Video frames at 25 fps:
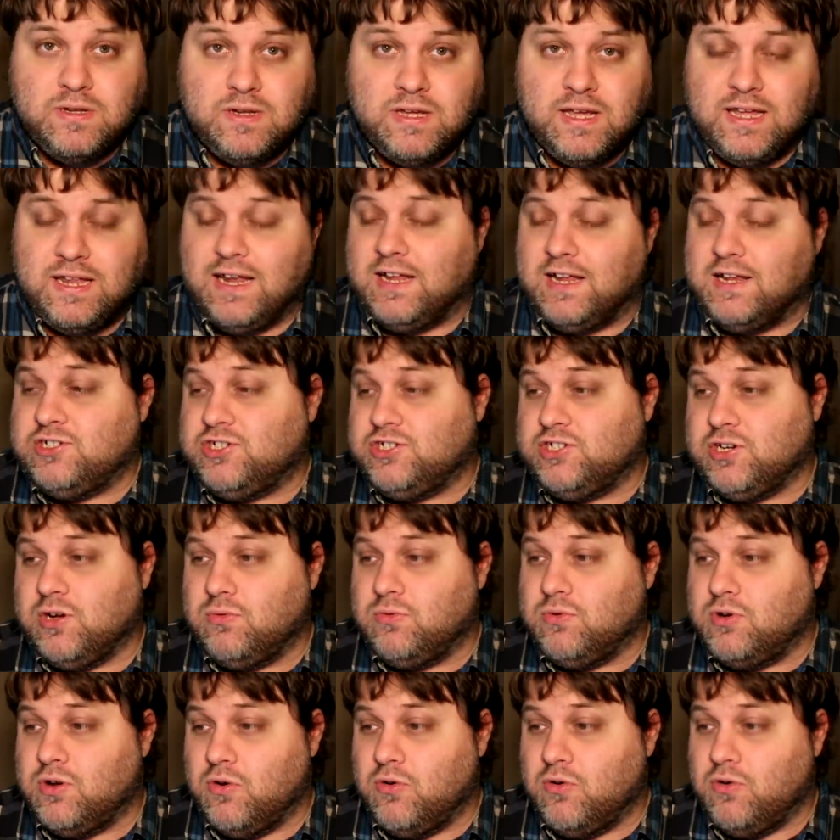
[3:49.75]
It has
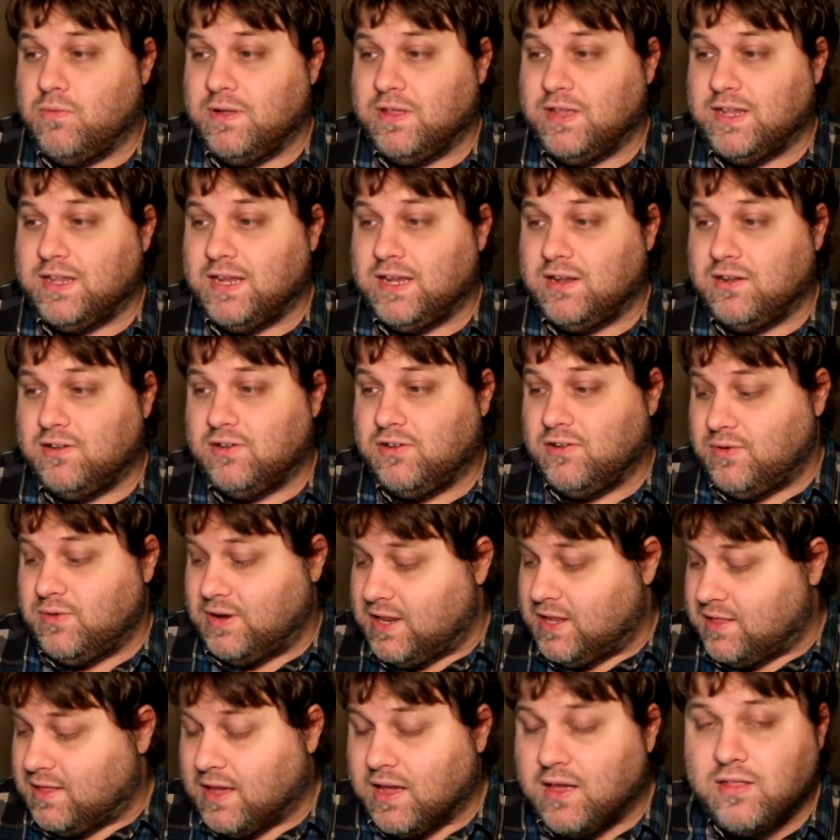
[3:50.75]
shown no ability to do
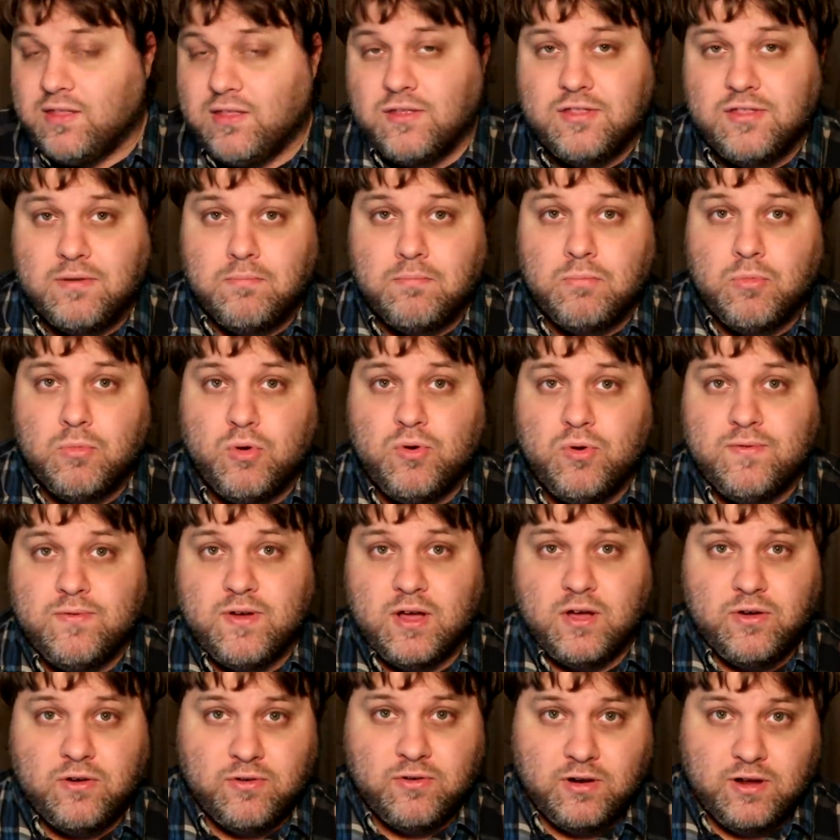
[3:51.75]
anything other than move
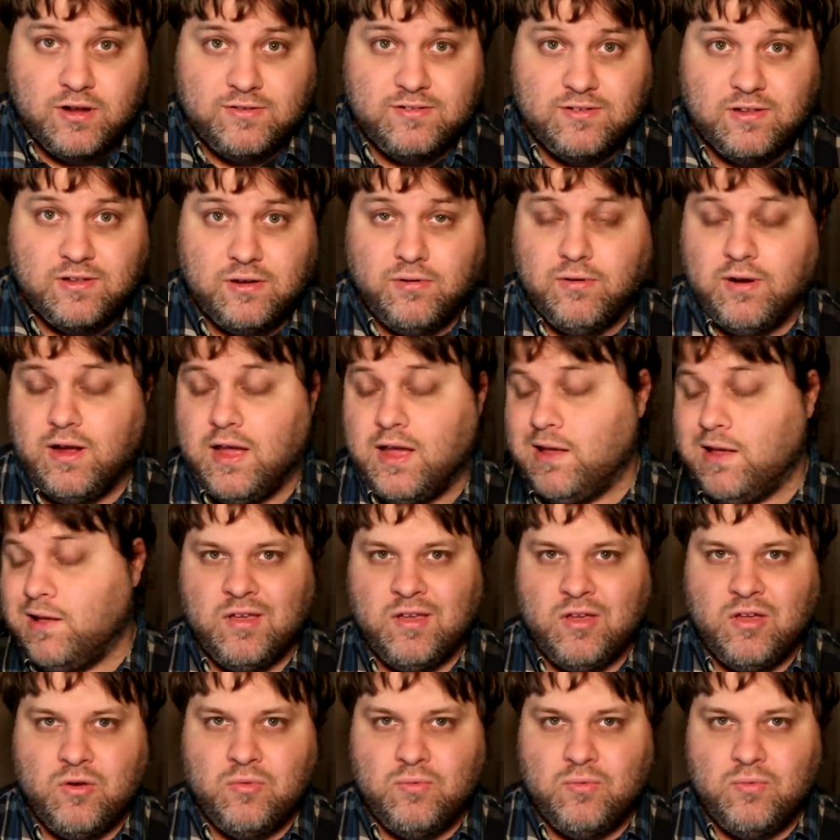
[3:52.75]
across the ground.